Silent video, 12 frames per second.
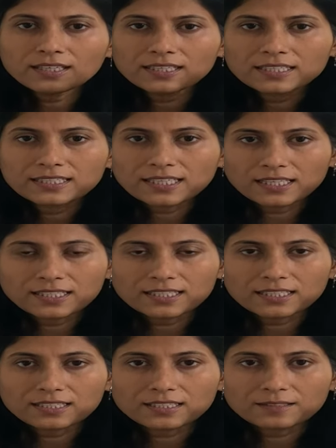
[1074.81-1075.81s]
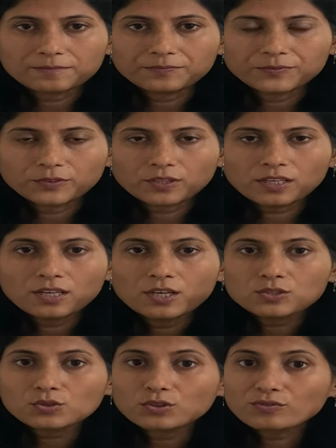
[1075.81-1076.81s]
senses. Okay,
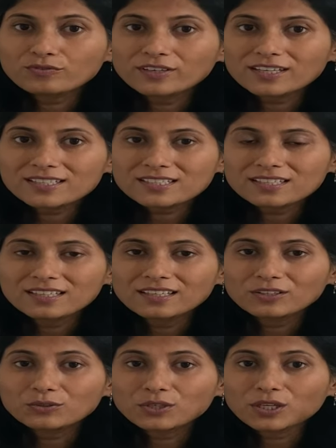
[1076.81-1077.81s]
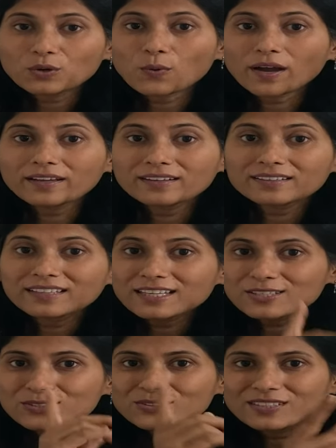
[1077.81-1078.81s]
so the first, you require the
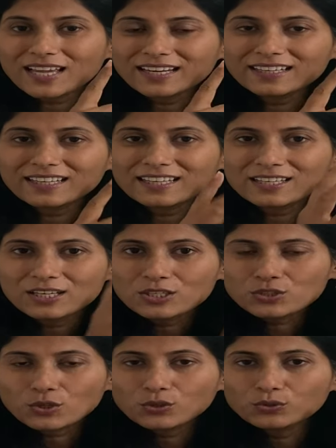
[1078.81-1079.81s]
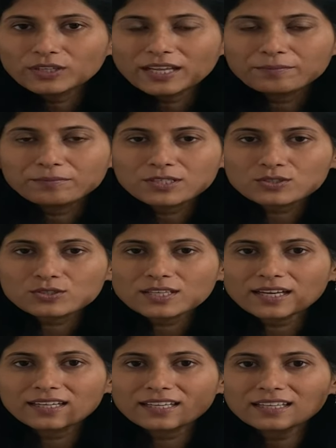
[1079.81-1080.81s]
society, so you tame the
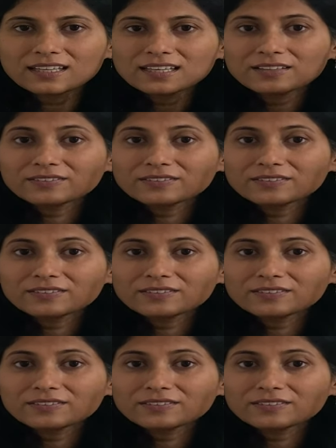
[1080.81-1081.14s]
society.